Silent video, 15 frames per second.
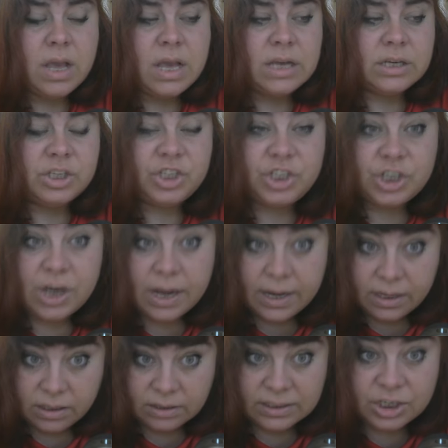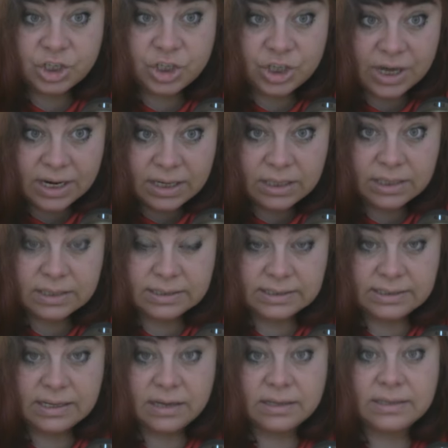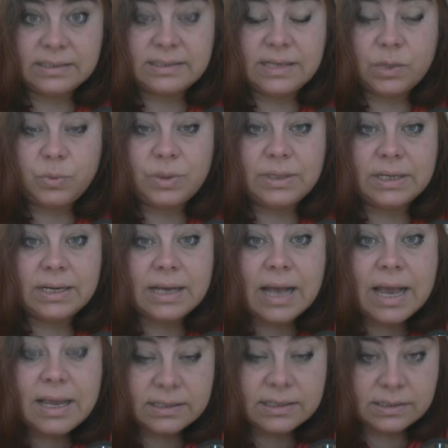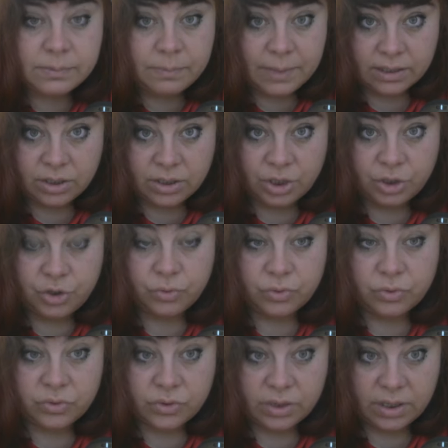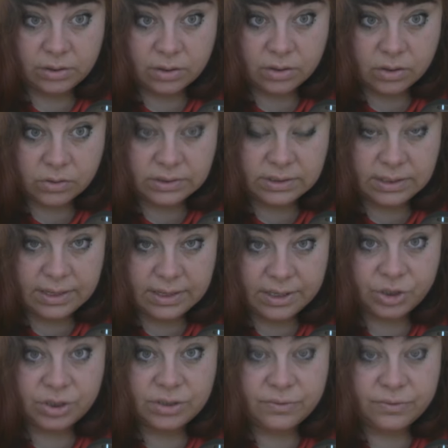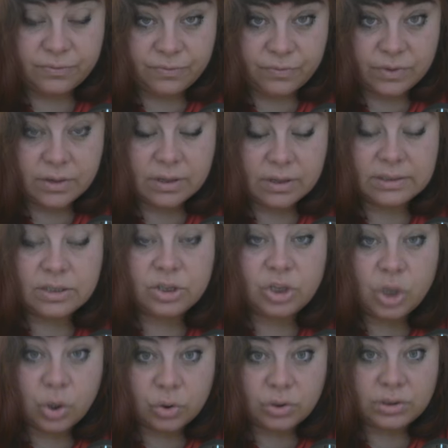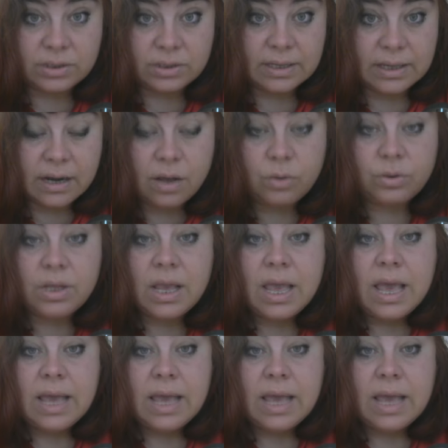shiny, the shiniest star, the star with the highest magnitude in the constellation of the Northern Crown,